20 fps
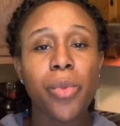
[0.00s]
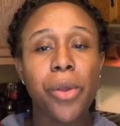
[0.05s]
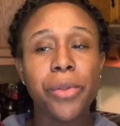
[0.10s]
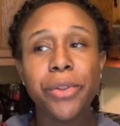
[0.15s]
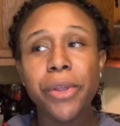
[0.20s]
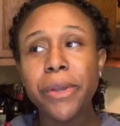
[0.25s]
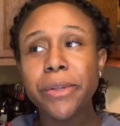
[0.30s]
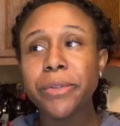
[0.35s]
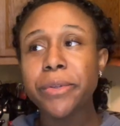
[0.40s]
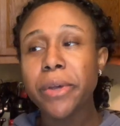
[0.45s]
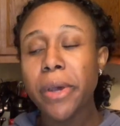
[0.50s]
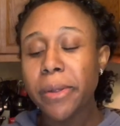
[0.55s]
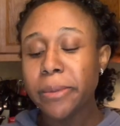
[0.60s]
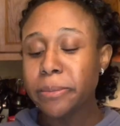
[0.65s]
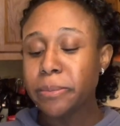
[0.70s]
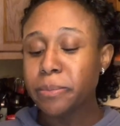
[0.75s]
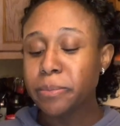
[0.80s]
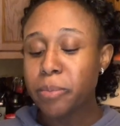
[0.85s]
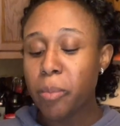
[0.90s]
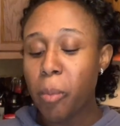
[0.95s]
It's good.
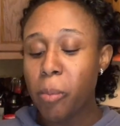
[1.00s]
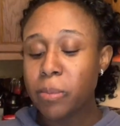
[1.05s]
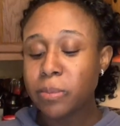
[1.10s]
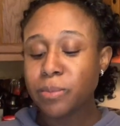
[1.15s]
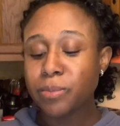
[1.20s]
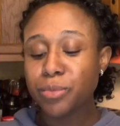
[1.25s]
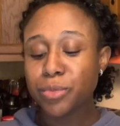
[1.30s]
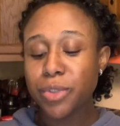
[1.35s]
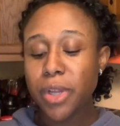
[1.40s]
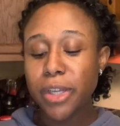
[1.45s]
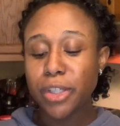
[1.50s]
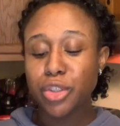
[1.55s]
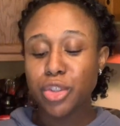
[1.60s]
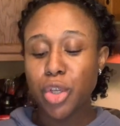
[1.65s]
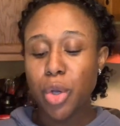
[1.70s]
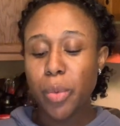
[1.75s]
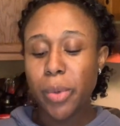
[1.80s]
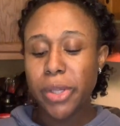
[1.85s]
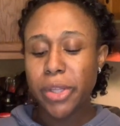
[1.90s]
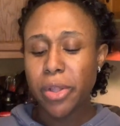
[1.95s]
It's like
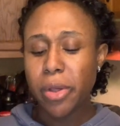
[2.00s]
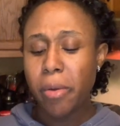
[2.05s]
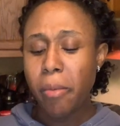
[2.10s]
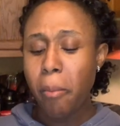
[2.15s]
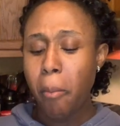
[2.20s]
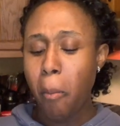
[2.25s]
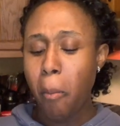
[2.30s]
doughy though.